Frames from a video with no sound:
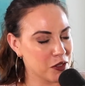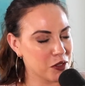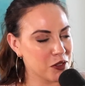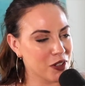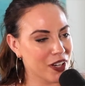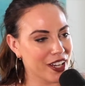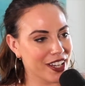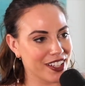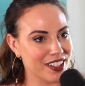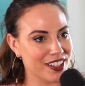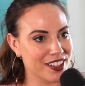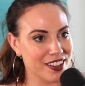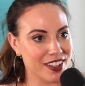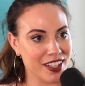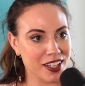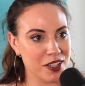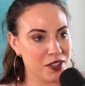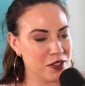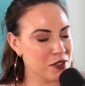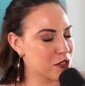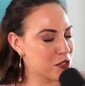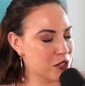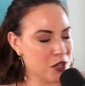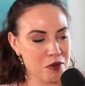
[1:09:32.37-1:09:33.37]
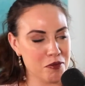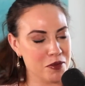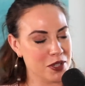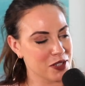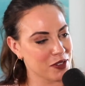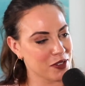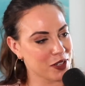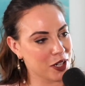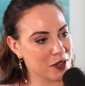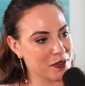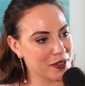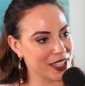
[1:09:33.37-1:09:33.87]
Well, Greg, thank you so
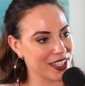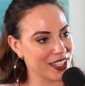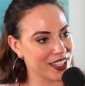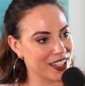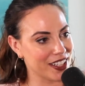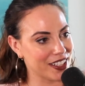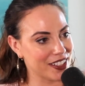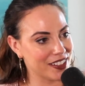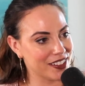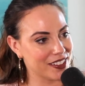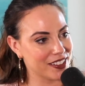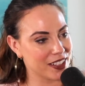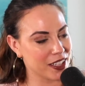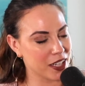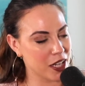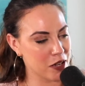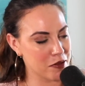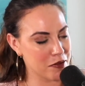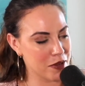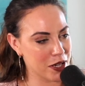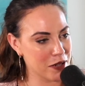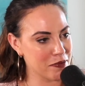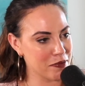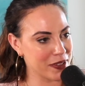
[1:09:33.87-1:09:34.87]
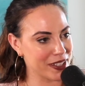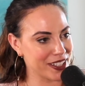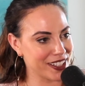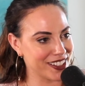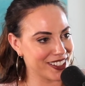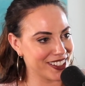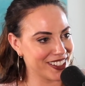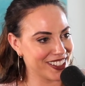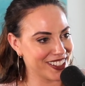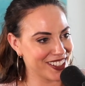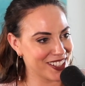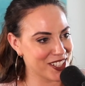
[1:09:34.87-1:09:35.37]
much for coming on the come up
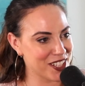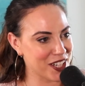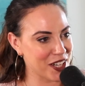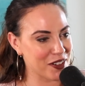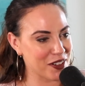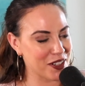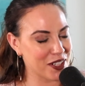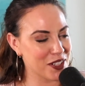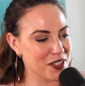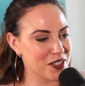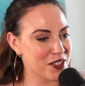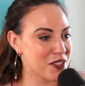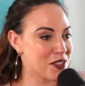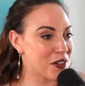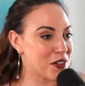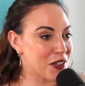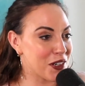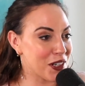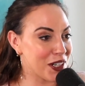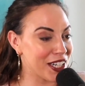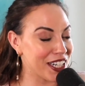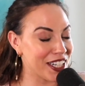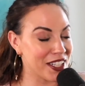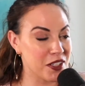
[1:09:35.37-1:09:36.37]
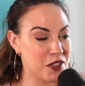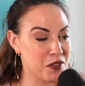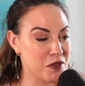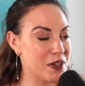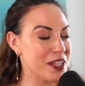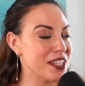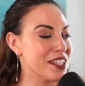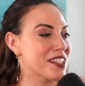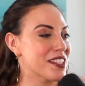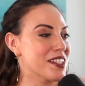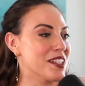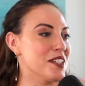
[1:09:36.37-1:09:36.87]
and sharing your story and your
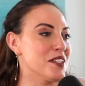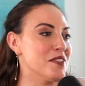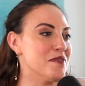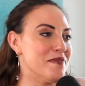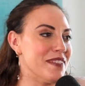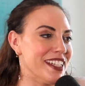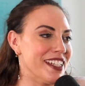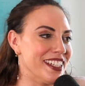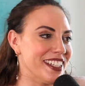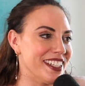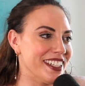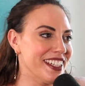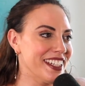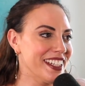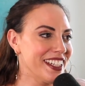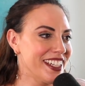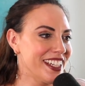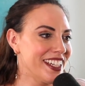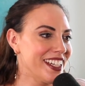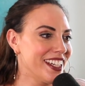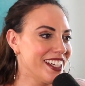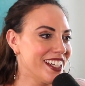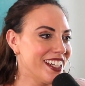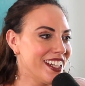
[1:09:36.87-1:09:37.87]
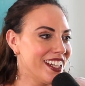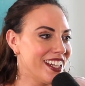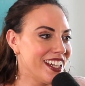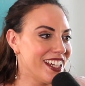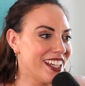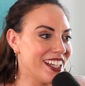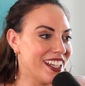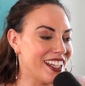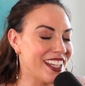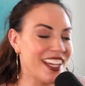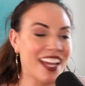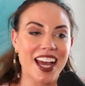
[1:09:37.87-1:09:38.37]
wisdom. And
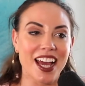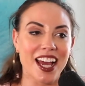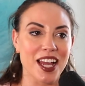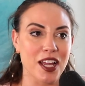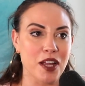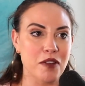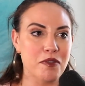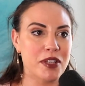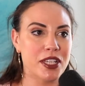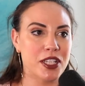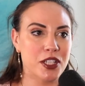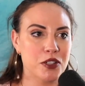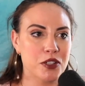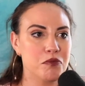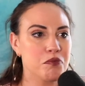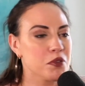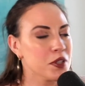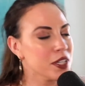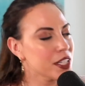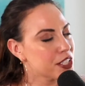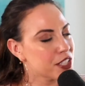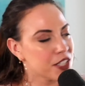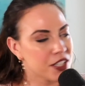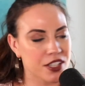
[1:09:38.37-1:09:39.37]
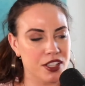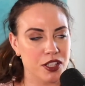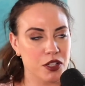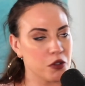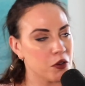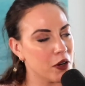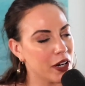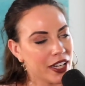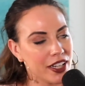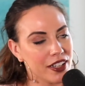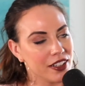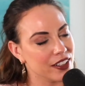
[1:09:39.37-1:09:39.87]
yeah, I mean, you're preaching to the
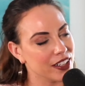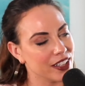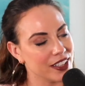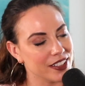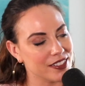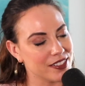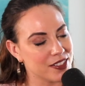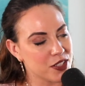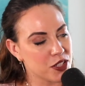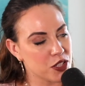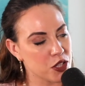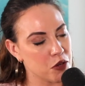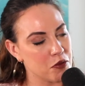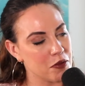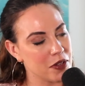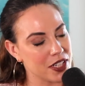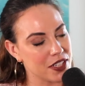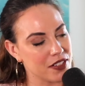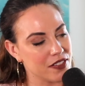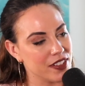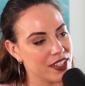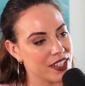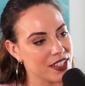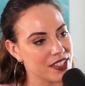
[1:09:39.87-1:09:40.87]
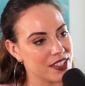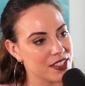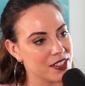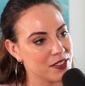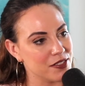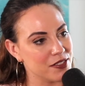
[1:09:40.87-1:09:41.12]
choir on so much of this,